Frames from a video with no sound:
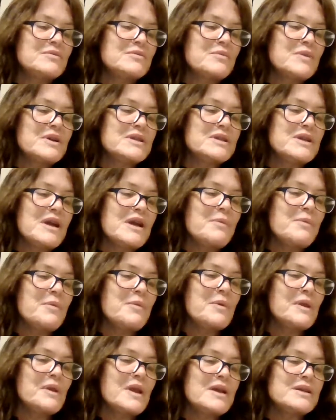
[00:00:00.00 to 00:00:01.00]
What type of
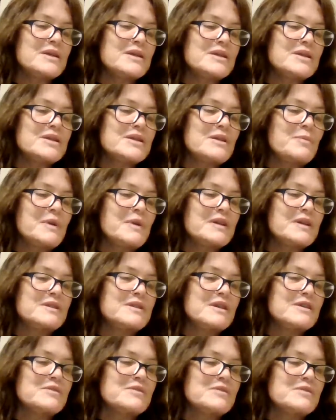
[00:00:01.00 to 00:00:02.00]
relationship
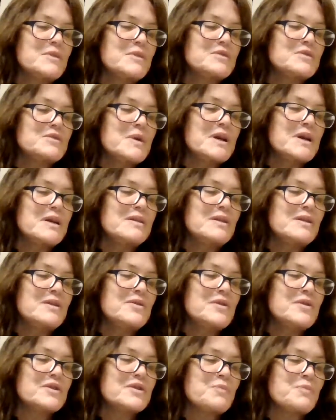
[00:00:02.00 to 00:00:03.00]
exists between the
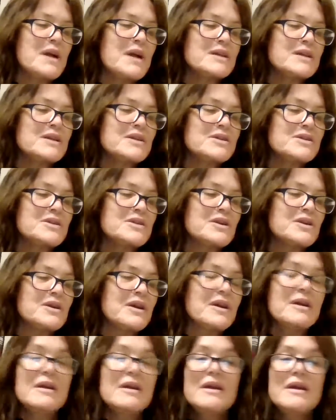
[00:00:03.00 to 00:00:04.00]
nurse practitioner
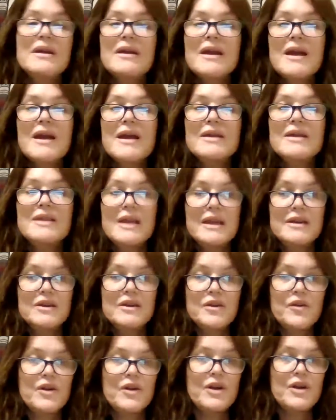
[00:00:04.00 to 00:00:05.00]
and the
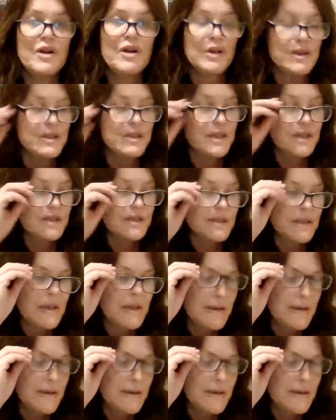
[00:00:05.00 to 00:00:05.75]
endocrinologist?